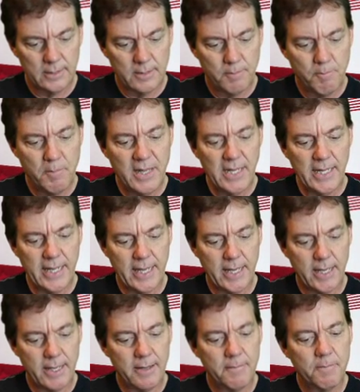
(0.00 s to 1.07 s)

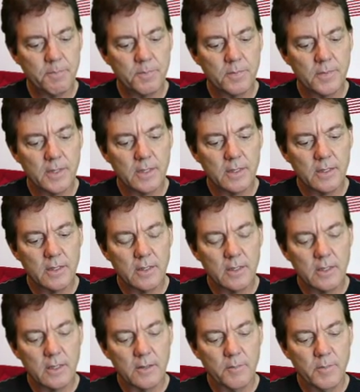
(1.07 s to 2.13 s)
Millie's
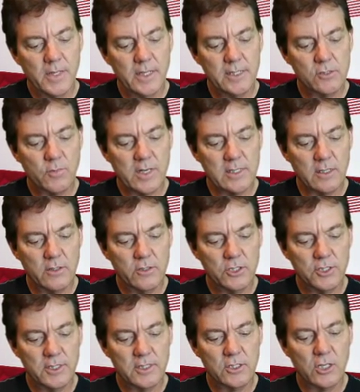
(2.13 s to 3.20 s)

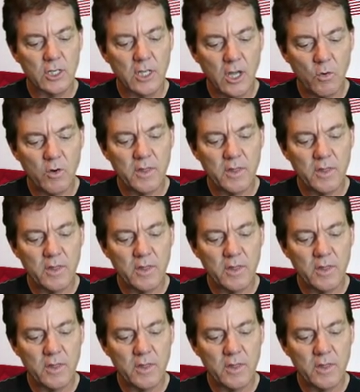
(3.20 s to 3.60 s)
resolution is to lower